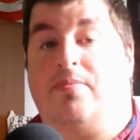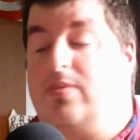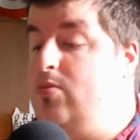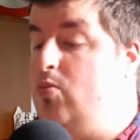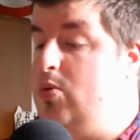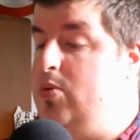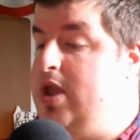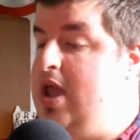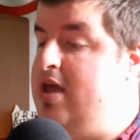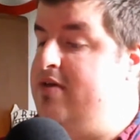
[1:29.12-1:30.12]
what we
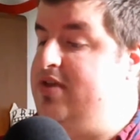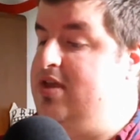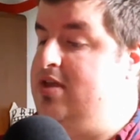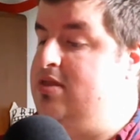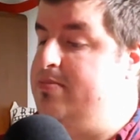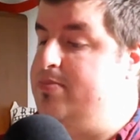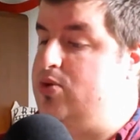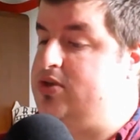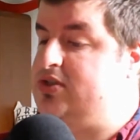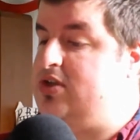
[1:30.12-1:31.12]
have in the
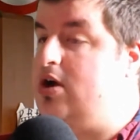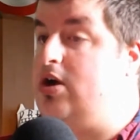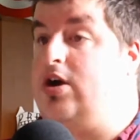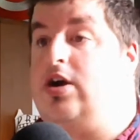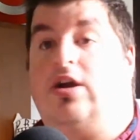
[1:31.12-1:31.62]
books are